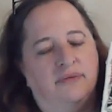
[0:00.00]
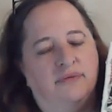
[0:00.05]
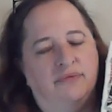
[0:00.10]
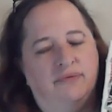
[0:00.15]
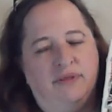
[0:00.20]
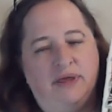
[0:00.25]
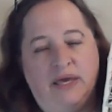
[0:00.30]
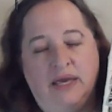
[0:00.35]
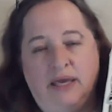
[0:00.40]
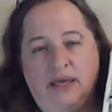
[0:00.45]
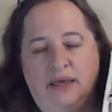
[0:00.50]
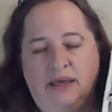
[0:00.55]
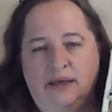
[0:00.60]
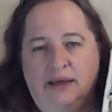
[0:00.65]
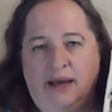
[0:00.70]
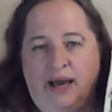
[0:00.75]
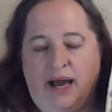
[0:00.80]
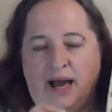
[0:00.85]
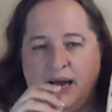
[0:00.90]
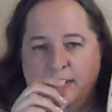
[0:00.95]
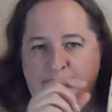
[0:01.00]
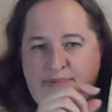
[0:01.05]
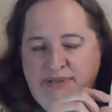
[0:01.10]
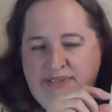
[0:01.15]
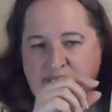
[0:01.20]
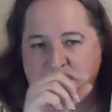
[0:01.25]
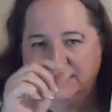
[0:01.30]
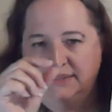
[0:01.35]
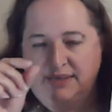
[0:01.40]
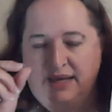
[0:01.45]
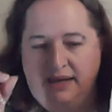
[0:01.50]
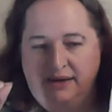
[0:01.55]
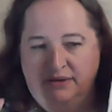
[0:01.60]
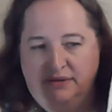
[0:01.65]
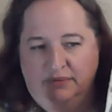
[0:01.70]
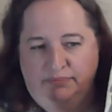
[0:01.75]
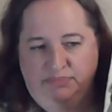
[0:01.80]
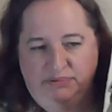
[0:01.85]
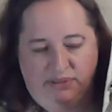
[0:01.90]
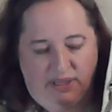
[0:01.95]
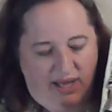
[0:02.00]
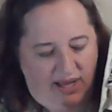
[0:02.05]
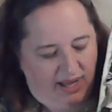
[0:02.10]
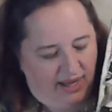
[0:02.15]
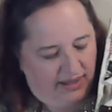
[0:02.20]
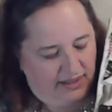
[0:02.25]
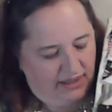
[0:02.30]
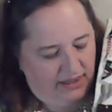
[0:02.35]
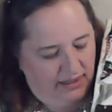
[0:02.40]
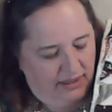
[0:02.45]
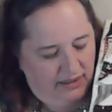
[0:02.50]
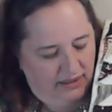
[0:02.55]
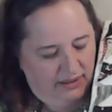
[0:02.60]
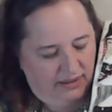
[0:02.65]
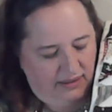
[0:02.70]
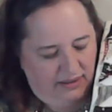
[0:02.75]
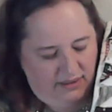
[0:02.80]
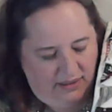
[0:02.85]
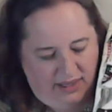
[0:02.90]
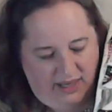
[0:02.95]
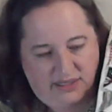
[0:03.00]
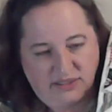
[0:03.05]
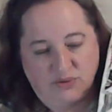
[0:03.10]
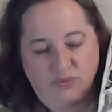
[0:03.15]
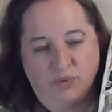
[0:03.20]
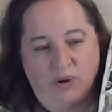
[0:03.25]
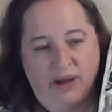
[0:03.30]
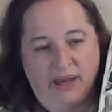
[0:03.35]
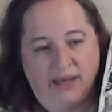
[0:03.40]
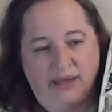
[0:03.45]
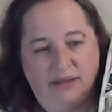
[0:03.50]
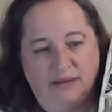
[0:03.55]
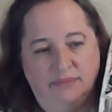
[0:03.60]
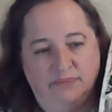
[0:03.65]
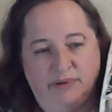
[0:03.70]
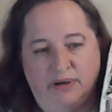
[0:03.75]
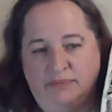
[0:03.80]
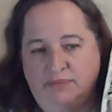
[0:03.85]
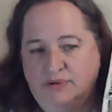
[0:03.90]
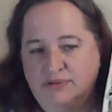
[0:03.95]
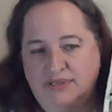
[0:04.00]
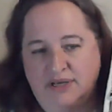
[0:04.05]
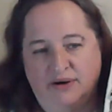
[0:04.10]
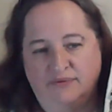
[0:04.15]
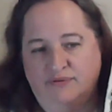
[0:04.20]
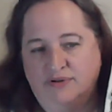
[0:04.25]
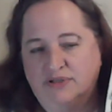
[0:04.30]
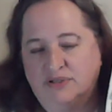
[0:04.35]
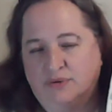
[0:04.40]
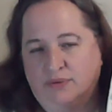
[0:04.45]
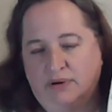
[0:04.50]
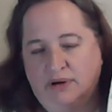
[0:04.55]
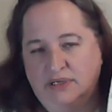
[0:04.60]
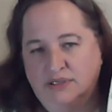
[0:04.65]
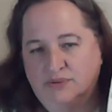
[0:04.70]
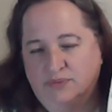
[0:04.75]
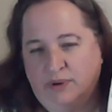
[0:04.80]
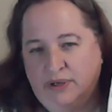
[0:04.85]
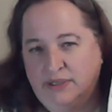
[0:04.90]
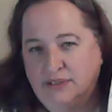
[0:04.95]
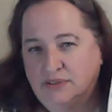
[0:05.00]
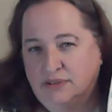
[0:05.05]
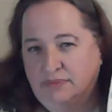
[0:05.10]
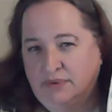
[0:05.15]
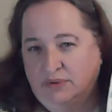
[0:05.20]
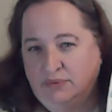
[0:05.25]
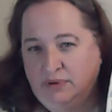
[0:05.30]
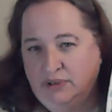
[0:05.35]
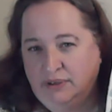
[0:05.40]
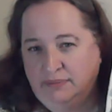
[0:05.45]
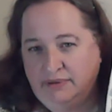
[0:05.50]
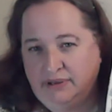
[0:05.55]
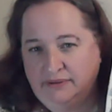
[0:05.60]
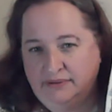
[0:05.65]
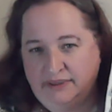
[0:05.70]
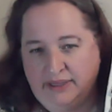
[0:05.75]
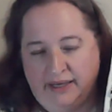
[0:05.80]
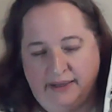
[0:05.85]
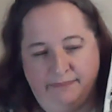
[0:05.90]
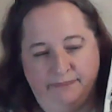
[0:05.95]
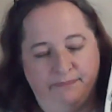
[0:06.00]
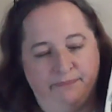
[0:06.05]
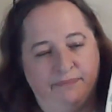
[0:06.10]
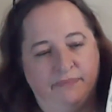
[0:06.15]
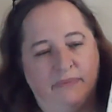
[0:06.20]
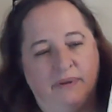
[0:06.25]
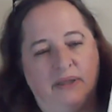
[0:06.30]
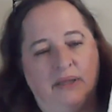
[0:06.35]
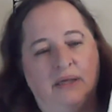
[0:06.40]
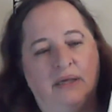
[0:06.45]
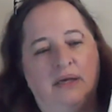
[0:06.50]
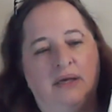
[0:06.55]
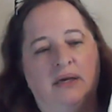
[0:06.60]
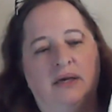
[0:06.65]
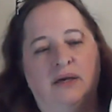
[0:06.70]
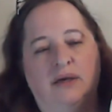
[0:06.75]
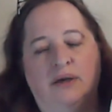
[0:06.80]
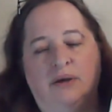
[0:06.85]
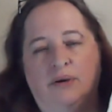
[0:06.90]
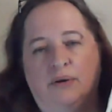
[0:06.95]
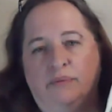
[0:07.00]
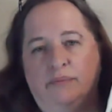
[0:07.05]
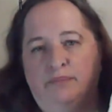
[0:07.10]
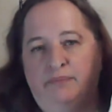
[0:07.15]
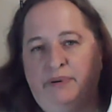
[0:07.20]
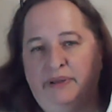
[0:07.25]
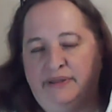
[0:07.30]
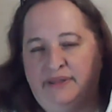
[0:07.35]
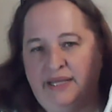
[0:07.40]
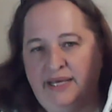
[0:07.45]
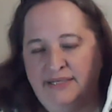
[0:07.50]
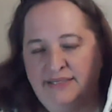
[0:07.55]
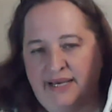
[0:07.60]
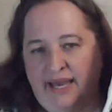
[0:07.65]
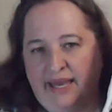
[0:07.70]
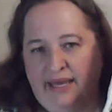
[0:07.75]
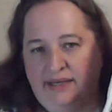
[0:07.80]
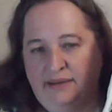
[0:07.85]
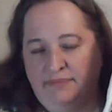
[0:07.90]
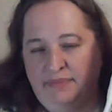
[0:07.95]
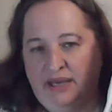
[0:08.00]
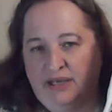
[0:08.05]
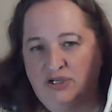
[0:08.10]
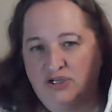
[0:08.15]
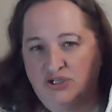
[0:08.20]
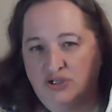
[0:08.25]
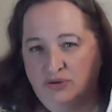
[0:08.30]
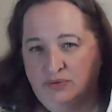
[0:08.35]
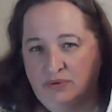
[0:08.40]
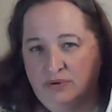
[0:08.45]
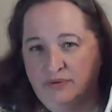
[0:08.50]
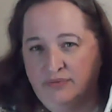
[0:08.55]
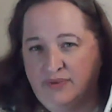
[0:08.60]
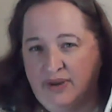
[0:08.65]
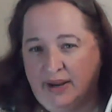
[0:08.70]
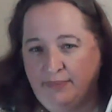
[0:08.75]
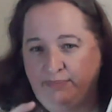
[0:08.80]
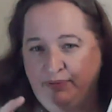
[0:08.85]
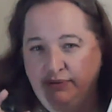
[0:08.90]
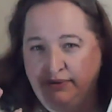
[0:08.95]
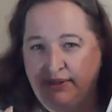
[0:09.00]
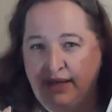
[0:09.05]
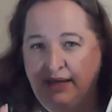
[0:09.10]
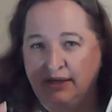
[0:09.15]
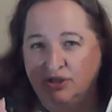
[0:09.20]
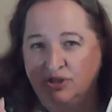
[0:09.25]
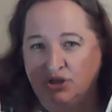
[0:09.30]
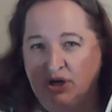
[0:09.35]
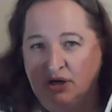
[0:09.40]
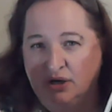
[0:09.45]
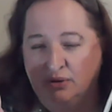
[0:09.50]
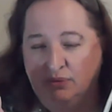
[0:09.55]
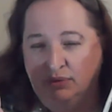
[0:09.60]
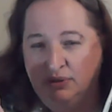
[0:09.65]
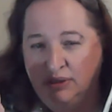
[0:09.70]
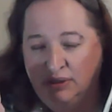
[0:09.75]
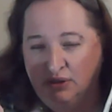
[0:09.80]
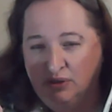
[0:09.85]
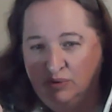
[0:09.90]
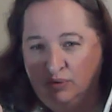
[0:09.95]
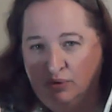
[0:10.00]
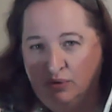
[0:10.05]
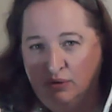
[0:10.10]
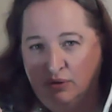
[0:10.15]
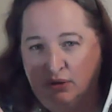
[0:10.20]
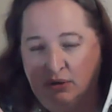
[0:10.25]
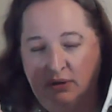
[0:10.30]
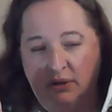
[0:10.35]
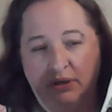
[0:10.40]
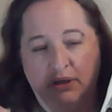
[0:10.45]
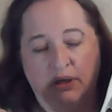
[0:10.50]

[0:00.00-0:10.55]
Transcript: The opposite side of the block has white, but almost every square has white, so I'm not worried about that. But these I had to make sure that I put that dark one in the corner.